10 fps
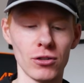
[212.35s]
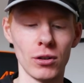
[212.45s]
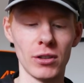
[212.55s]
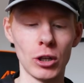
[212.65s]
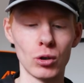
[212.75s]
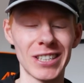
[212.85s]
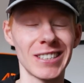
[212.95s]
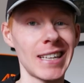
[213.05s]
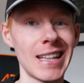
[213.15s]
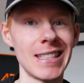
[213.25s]
so if they could
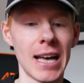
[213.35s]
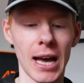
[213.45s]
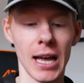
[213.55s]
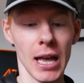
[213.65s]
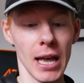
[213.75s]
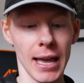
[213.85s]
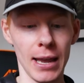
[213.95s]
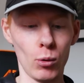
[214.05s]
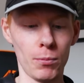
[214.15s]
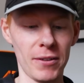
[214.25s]
extend that,
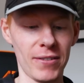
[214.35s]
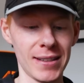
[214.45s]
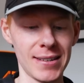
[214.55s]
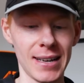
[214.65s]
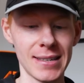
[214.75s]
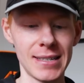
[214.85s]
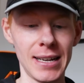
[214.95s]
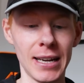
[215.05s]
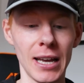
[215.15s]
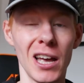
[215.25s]
it would be
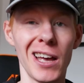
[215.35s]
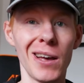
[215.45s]
fantastic.